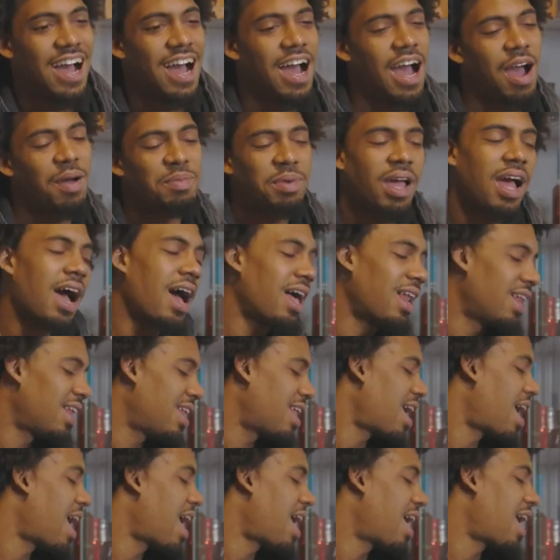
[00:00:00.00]
I mean, I,
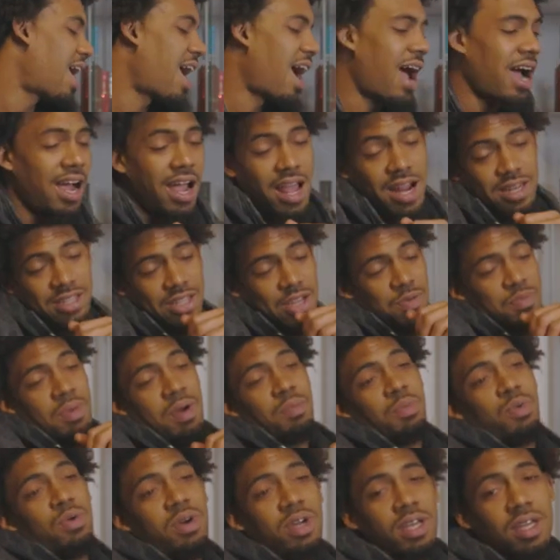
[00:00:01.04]
I, I, gotta throw my
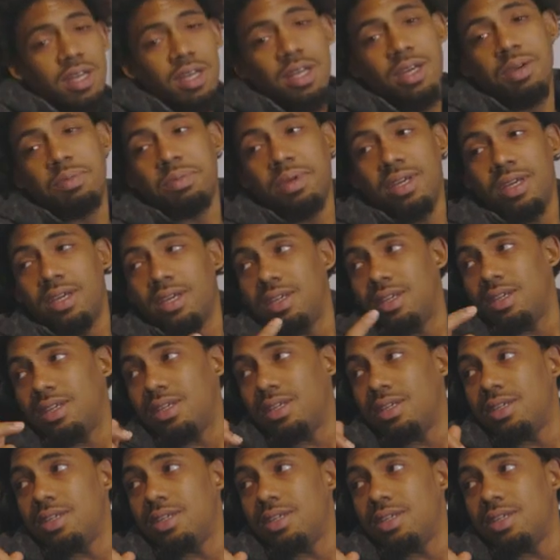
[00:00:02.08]
boy in there, man.